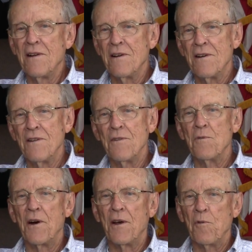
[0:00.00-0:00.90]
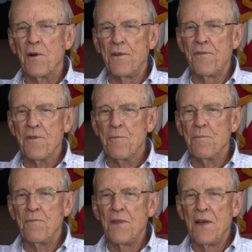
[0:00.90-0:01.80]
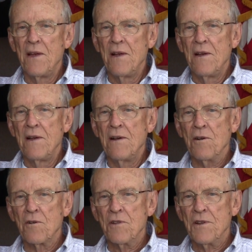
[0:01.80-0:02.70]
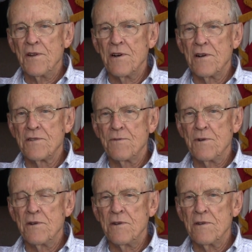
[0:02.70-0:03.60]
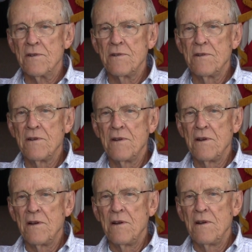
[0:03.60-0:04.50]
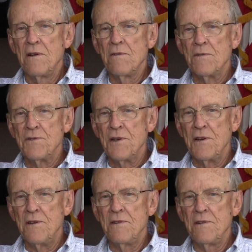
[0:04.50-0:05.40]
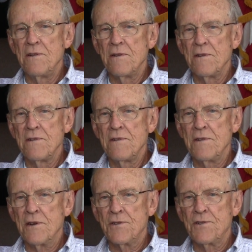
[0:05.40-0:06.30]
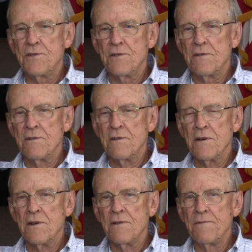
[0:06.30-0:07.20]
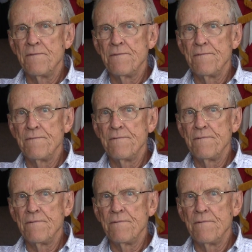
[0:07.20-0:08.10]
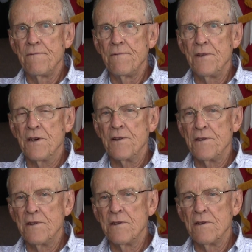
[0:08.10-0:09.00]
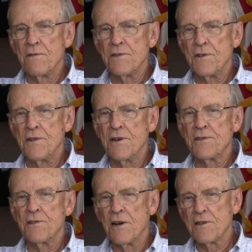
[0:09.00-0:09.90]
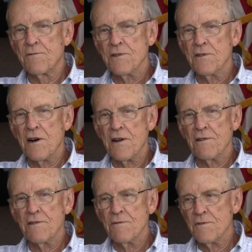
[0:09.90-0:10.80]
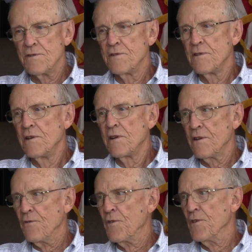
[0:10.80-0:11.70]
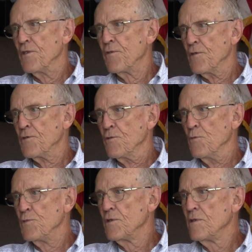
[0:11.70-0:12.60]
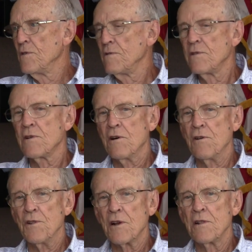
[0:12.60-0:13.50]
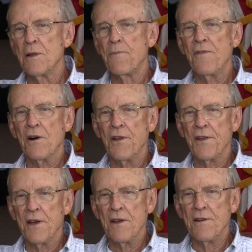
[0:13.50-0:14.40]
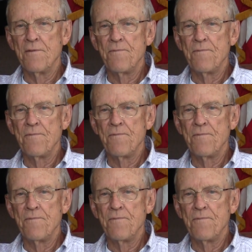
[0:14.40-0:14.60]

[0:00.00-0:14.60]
Uh, the one I went from Oakland to Australia was a Dutch, uh, yeah, it was a Dutch luxury liner that was converted for troops Oh, really? called the Klipfontein.